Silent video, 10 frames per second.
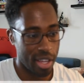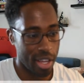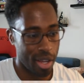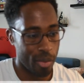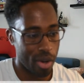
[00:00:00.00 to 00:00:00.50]

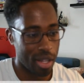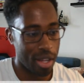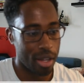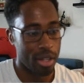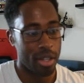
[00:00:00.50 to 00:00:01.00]
And
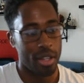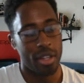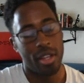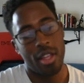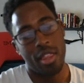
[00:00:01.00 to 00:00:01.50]
voila.
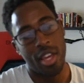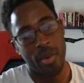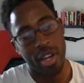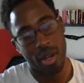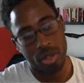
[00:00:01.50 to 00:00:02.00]
There
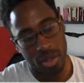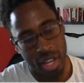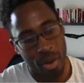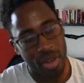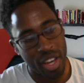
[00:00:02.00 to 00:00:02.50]
we go. So
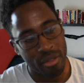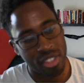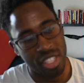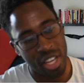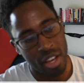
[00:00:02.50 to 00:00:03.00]
now we have
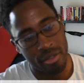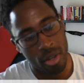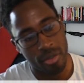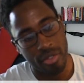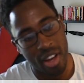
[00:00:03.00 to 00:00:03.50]

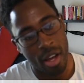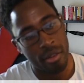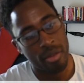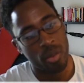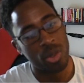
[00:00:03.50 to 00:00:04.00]

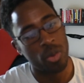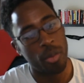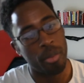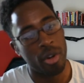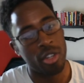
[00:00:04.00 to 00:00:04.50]
DF05, which will
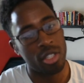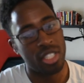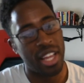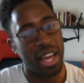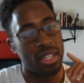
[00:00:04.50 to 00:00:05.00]
merge
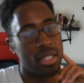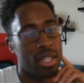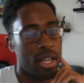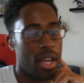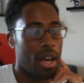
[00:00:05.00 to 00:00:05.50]
that
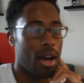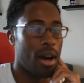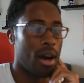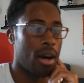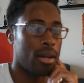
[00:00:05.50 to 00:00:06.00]

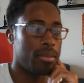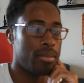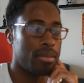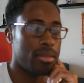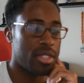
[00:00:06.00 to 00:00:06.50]

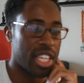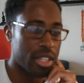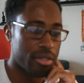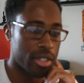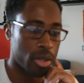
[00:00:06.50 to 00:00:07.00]

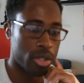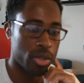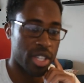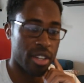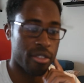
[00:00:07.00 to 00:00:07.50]
those
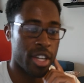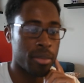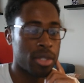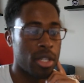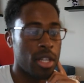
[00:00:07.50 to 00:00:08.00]
two data
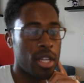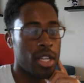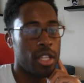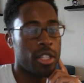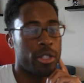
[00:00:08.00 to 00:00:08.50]
frames.
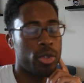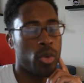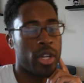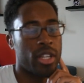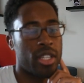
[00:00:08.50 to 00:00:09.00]
The
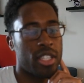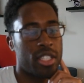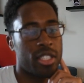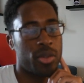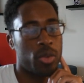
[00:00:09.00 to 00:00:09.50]
join
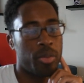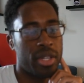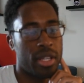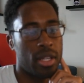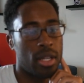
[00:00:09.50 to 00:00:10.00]
conditions will
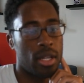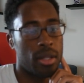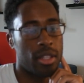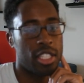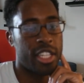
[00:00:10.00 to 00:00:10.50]
be
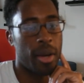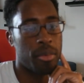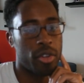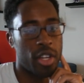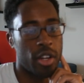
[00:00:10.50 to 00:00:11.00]
the
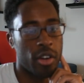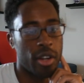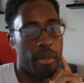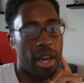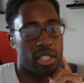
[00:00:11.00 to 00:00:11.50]
chapter year and
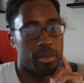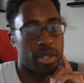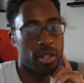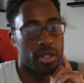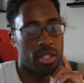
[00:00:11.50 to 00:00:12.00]
the max
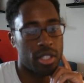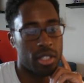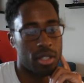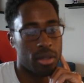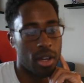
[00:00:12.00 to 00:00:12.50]

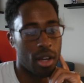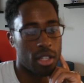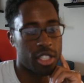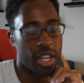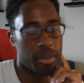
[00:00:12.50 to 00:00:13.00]
appearances on
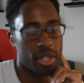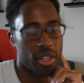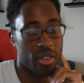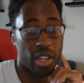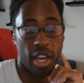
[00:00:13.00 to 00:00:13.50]
the chapter
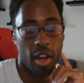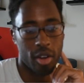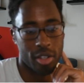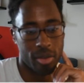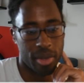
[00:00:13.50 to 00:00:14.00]
year and the
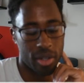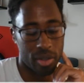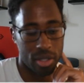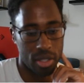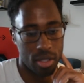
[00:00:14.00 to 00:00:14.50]
character
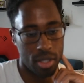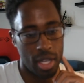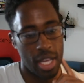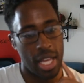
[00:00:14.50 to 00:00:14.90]
appearances.